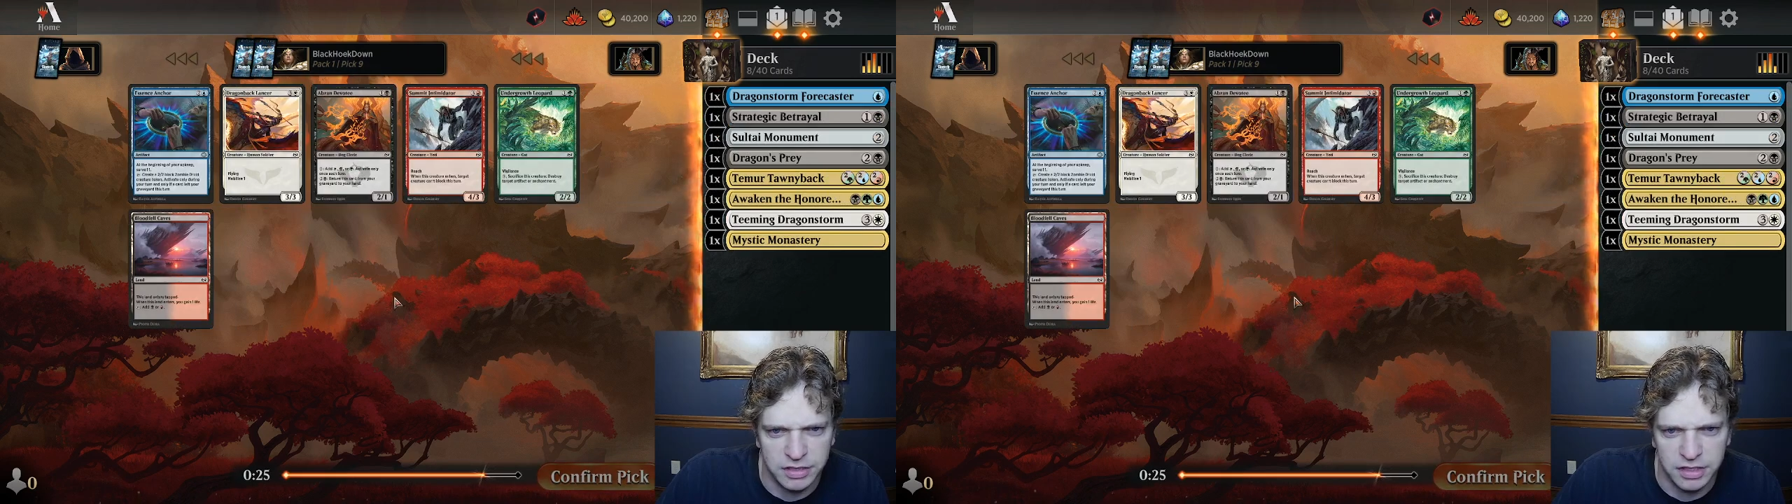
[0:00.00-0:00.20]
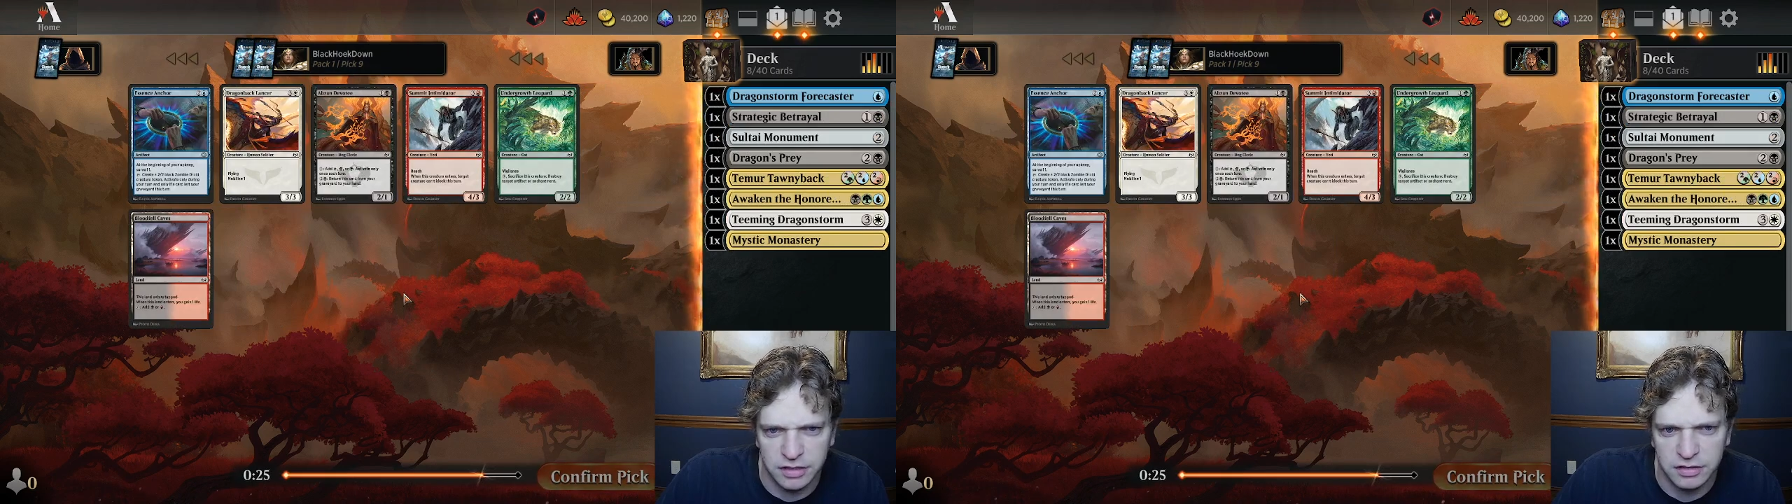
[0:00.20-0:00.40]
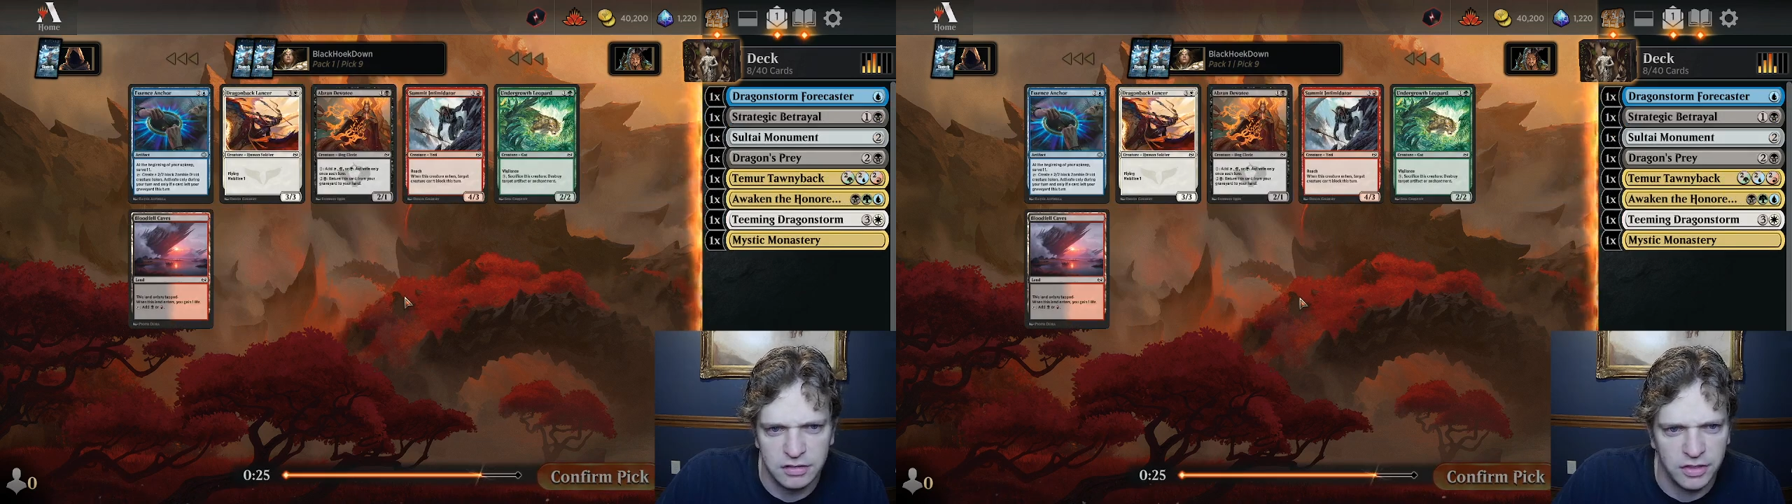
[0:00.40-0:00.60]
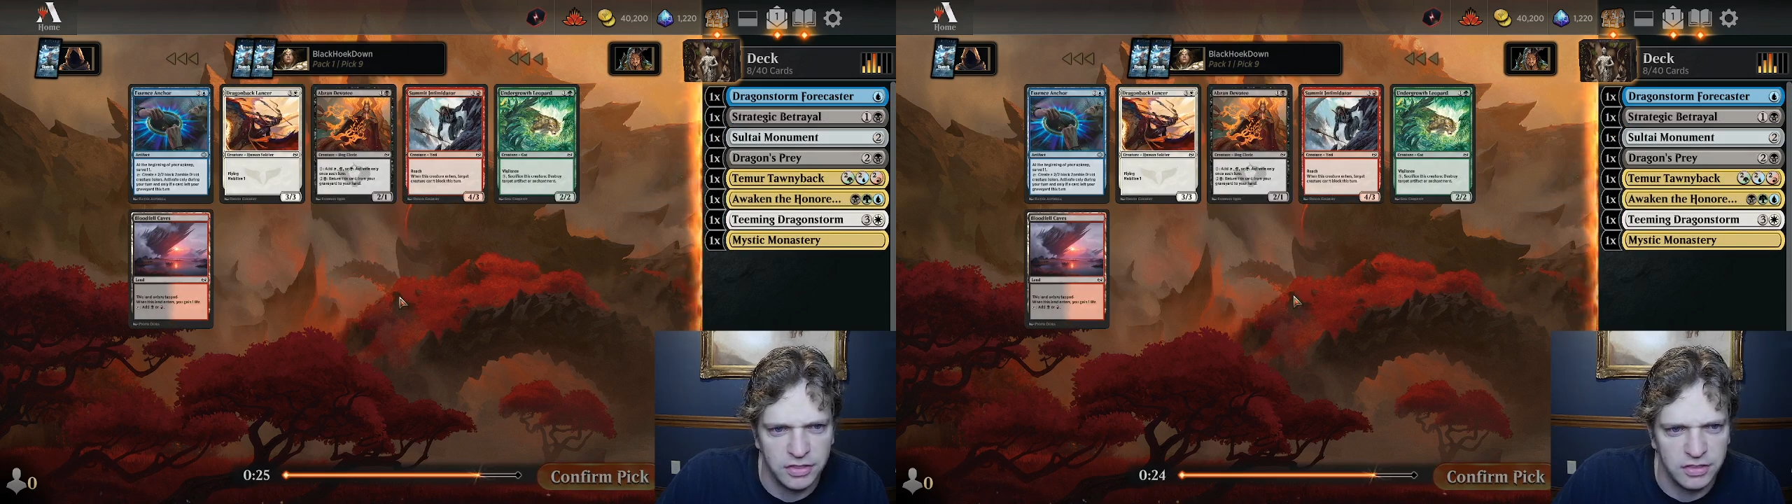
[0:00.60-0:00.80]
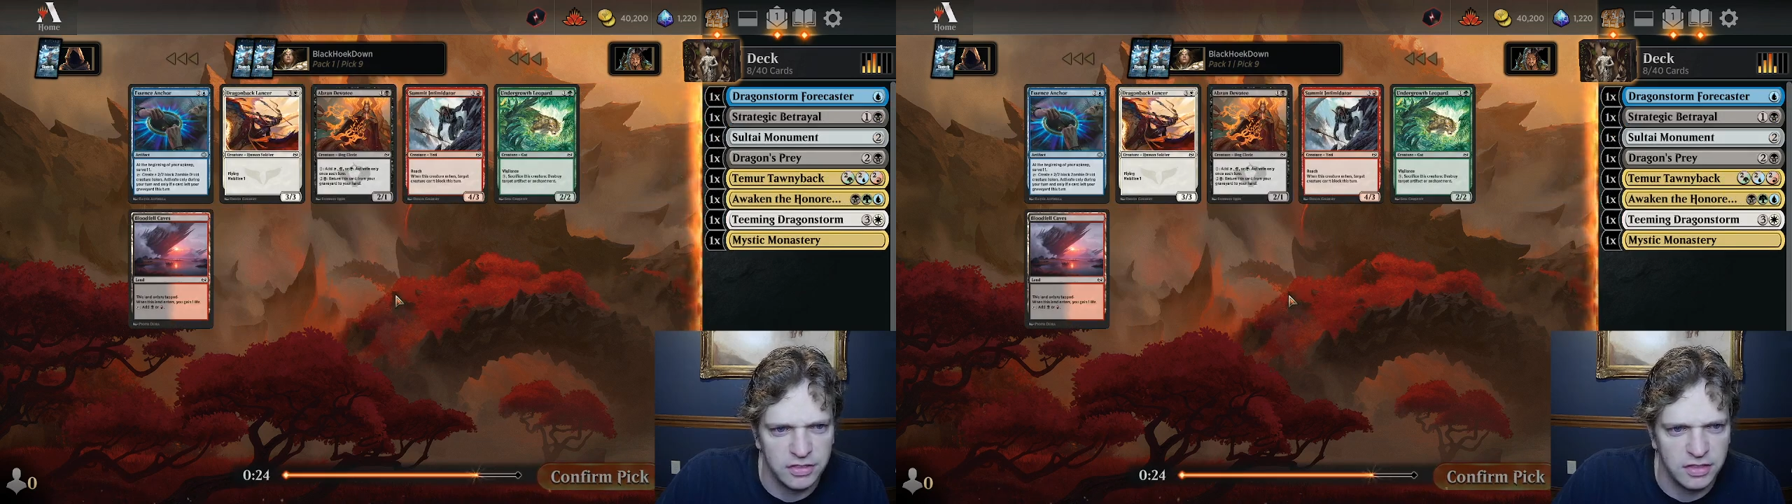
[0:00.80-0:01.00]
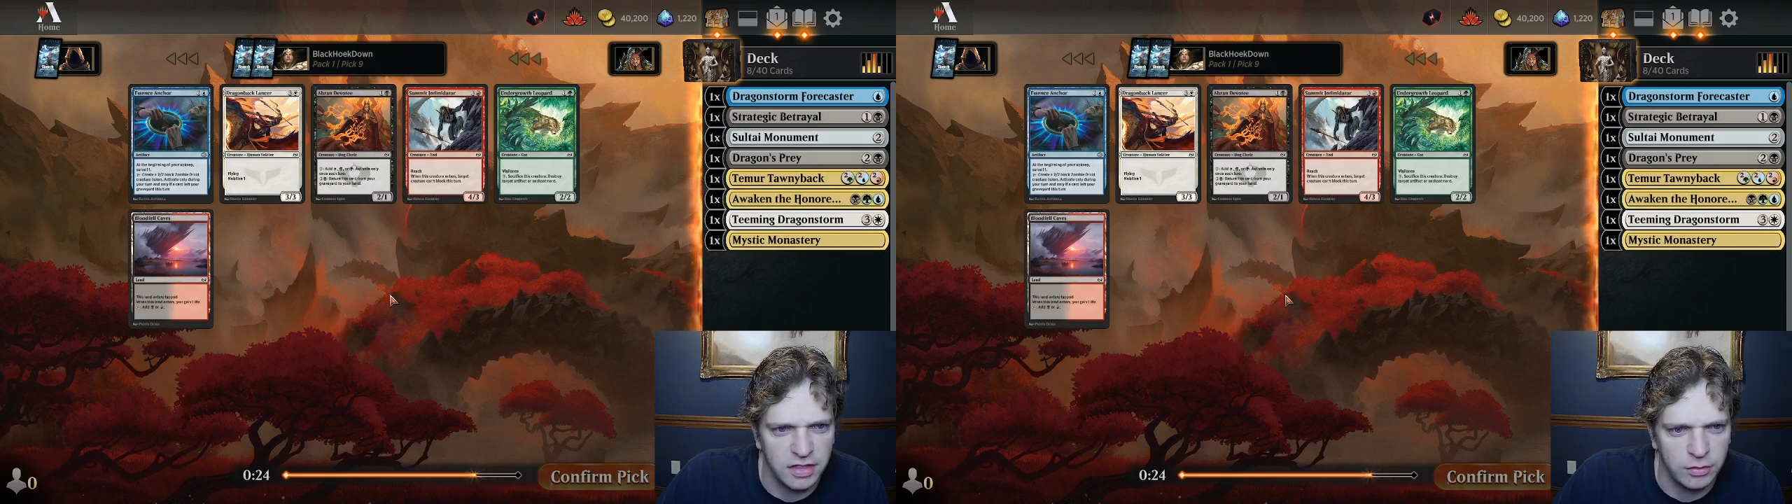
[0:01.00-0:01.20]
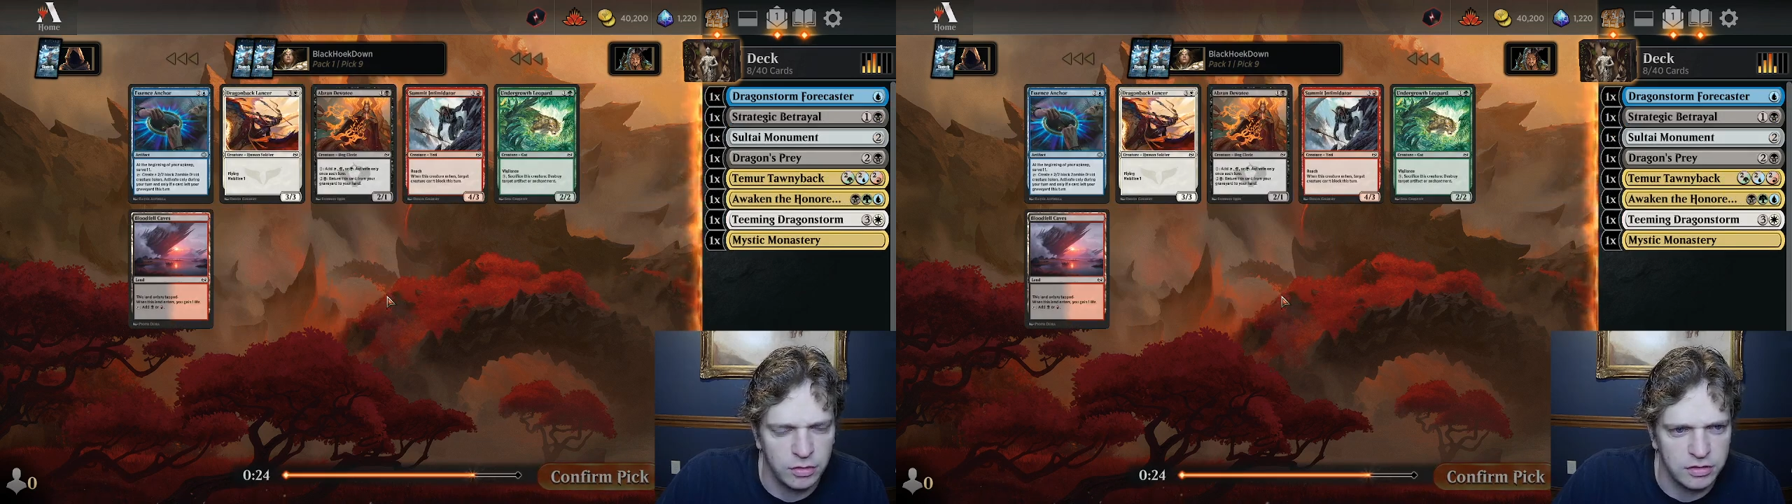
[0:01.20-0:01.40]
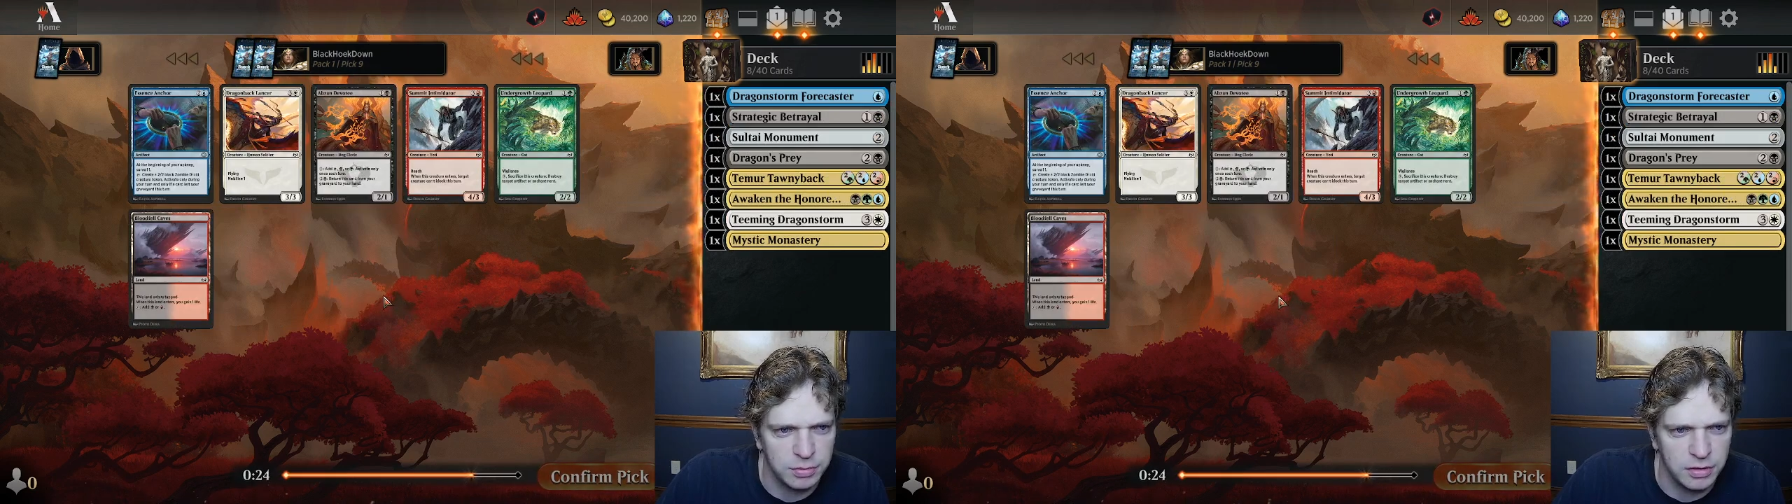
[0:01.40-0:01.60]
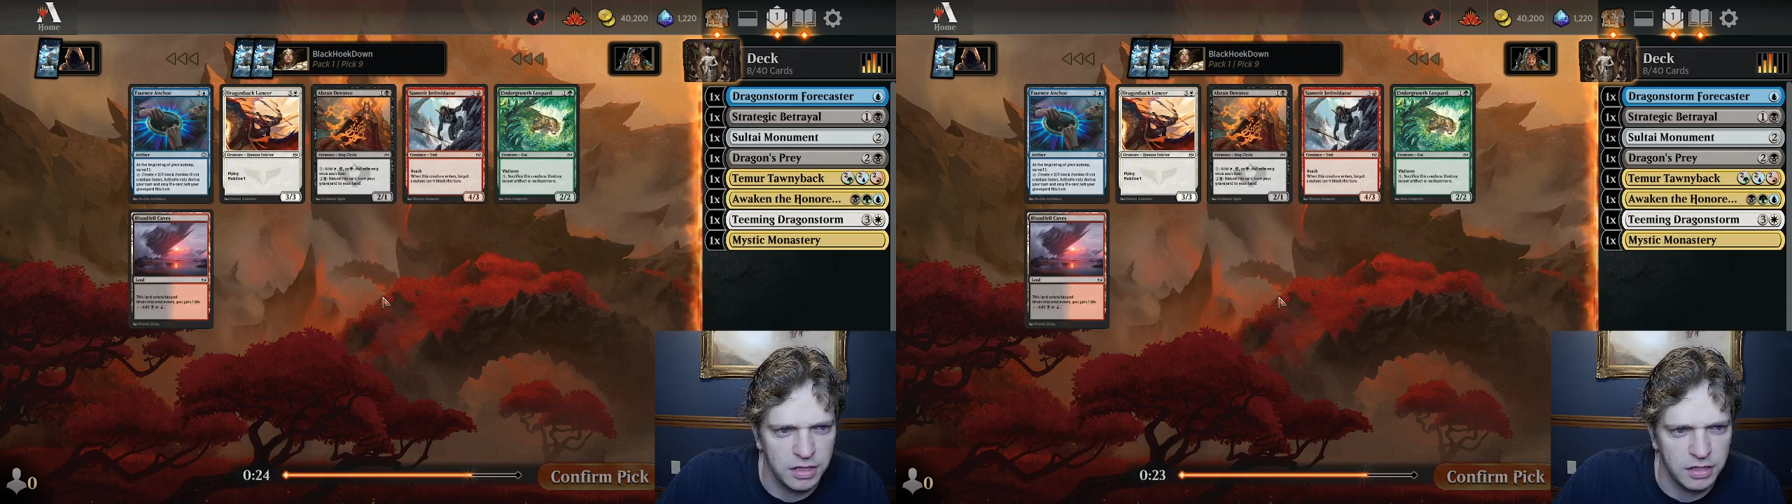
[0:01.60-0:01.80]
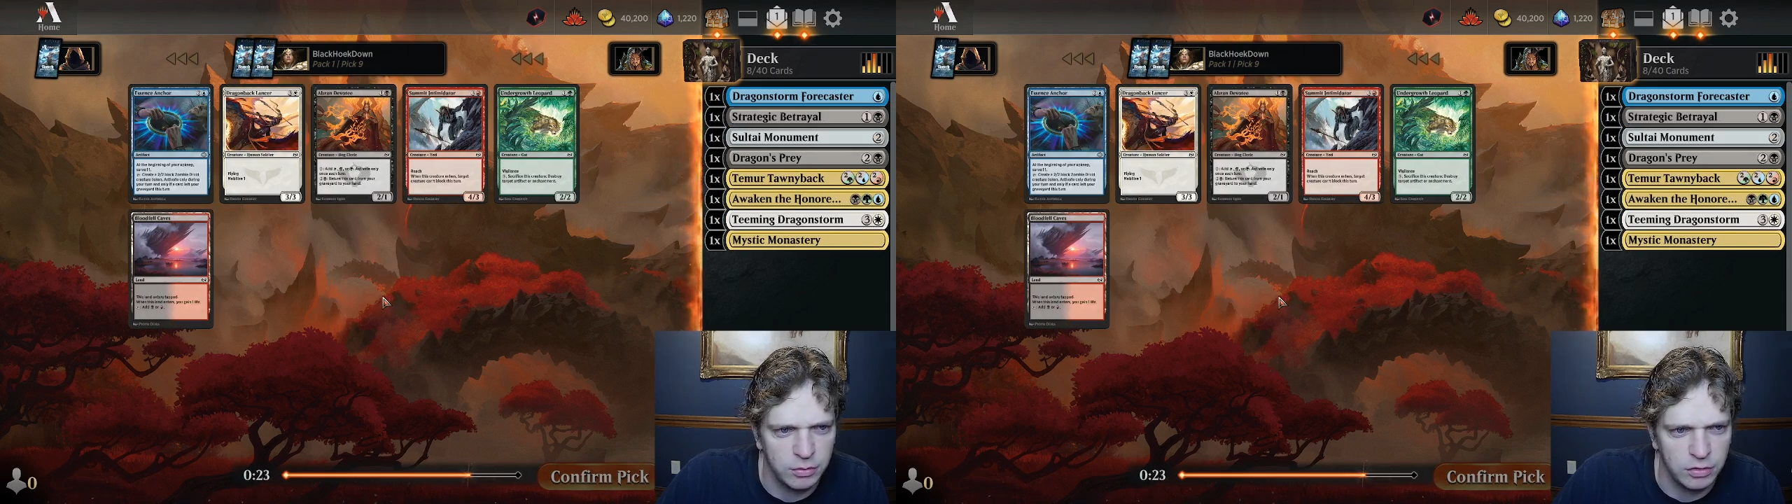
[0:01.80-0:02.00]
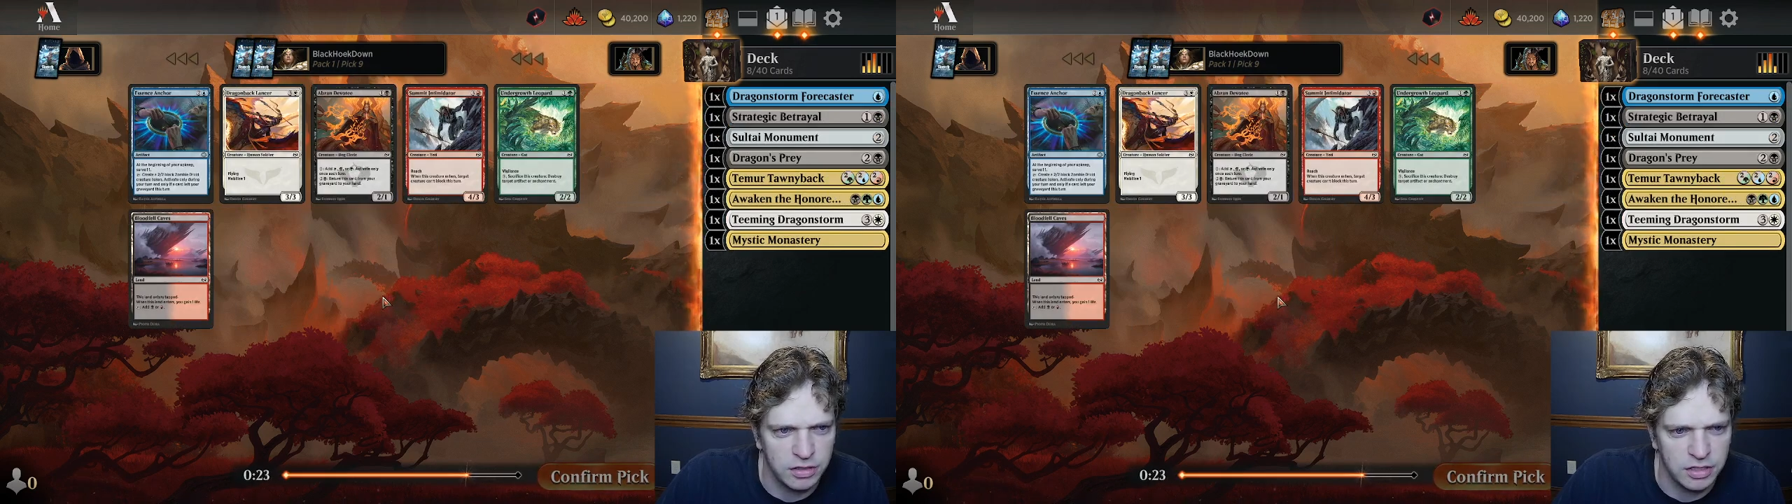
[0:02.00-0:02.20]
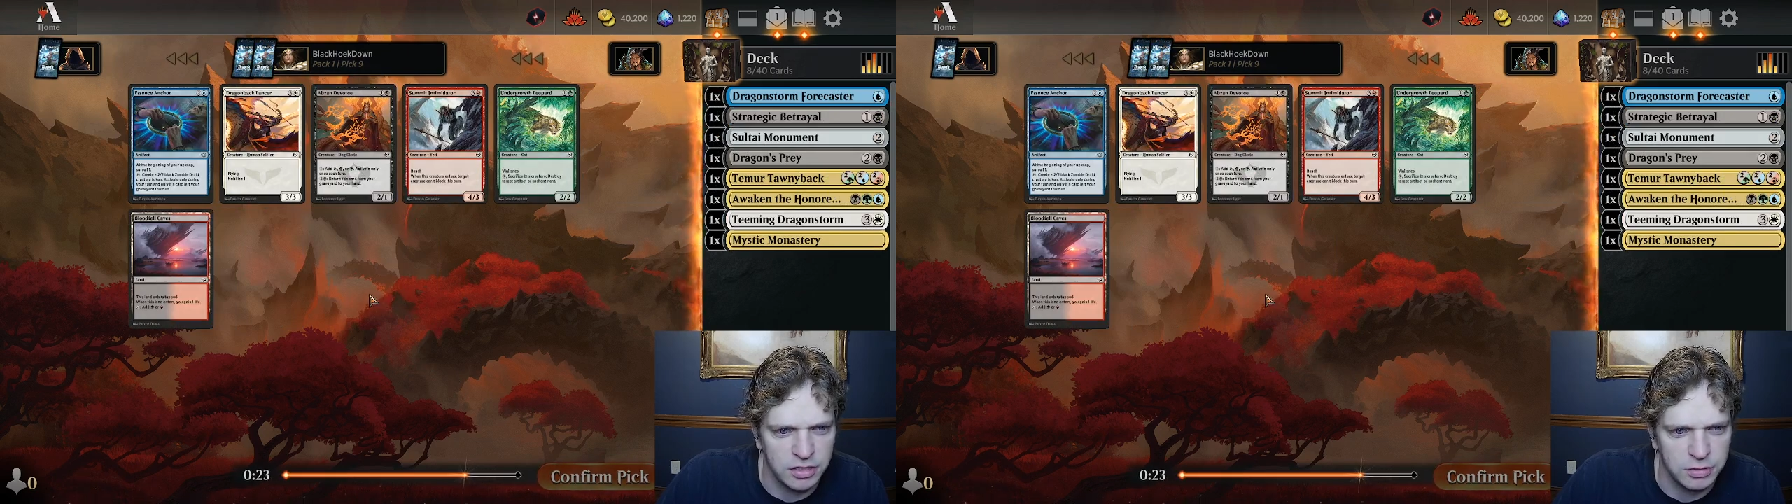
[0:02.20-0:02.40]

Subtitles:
Nothing that we're looking to play.